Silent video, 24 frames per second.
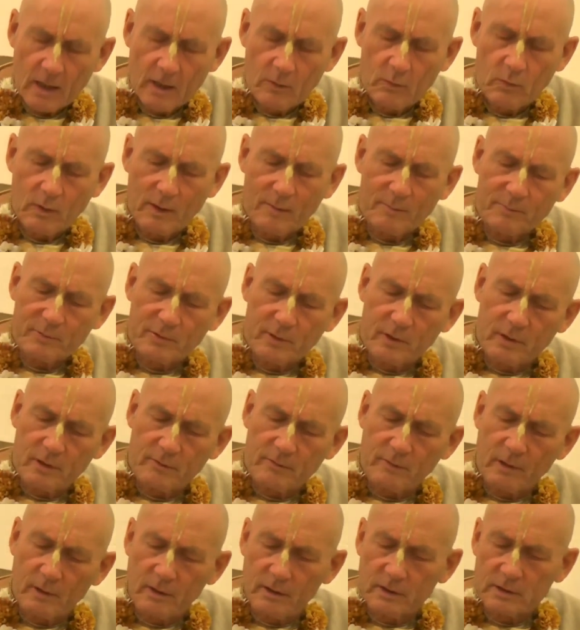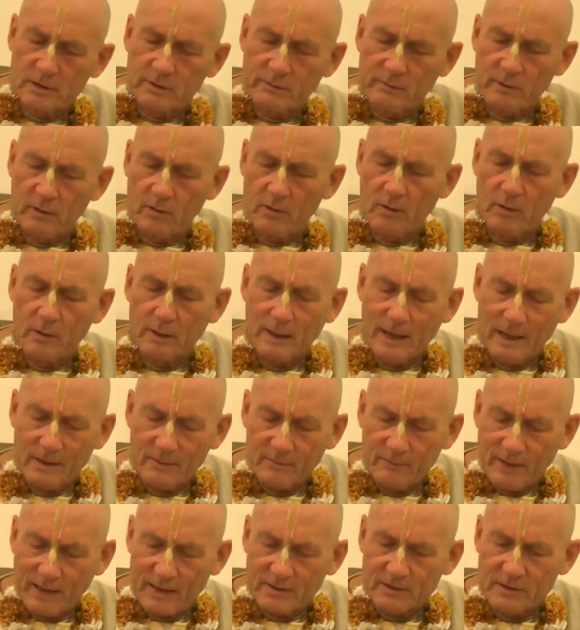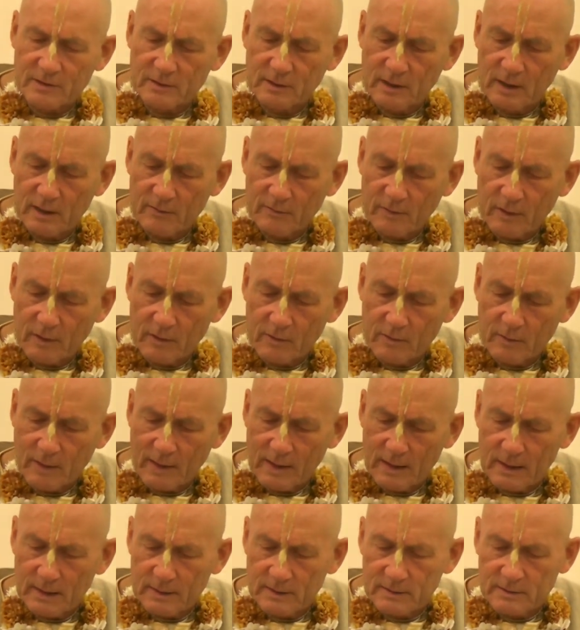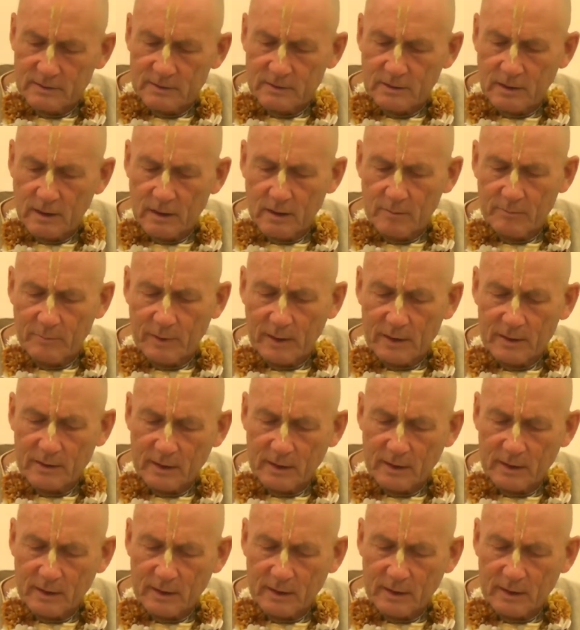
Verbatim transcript: When pure devotees of the Lord like Vasudeva are greatly disturbed by